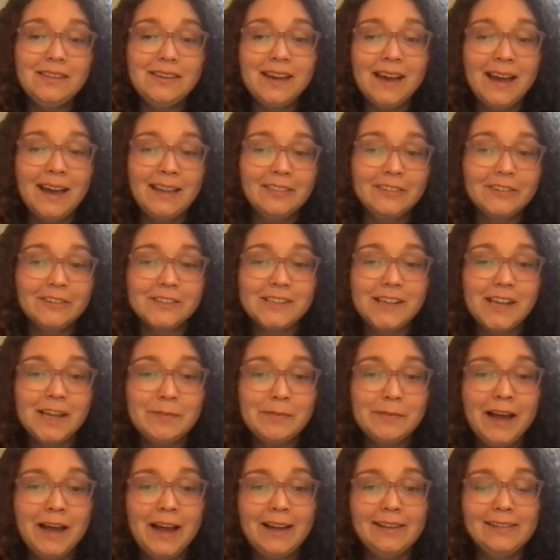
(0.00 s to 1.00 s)
the Adler's
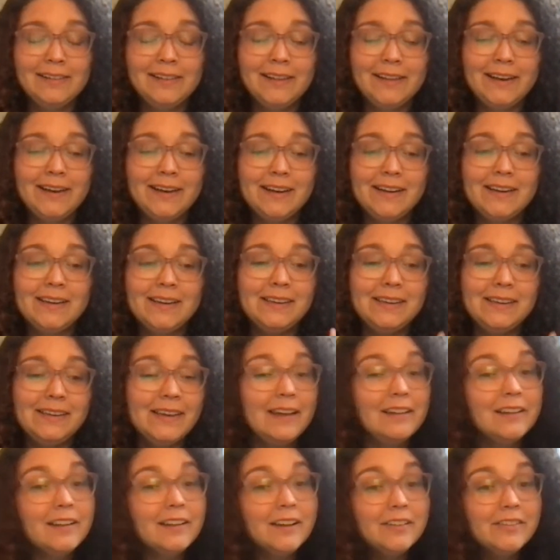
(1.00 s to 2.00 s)
name highlighted in
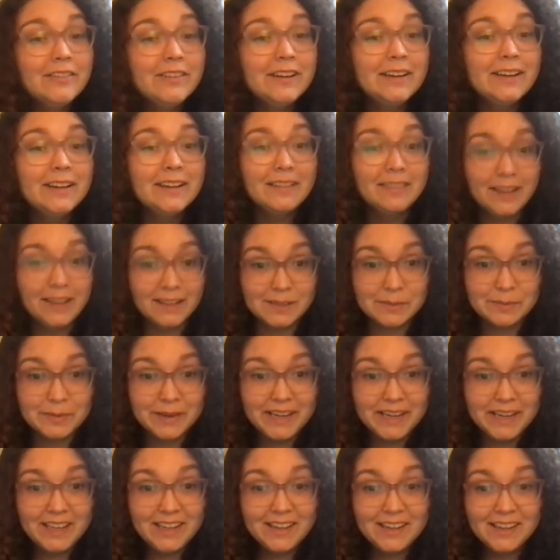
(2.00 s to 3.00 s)
yellow, that's
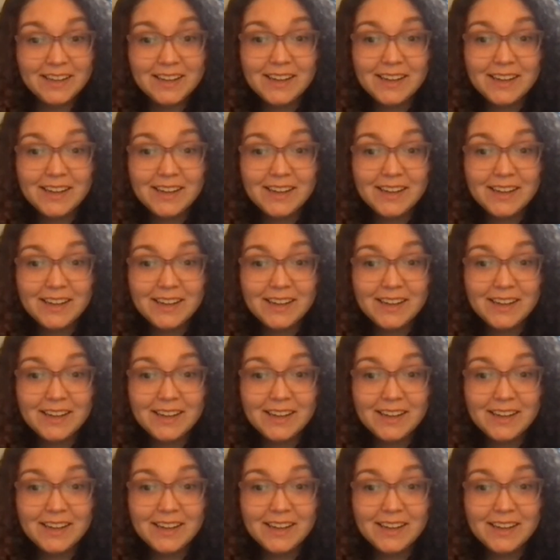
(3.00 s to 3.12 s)
Mike.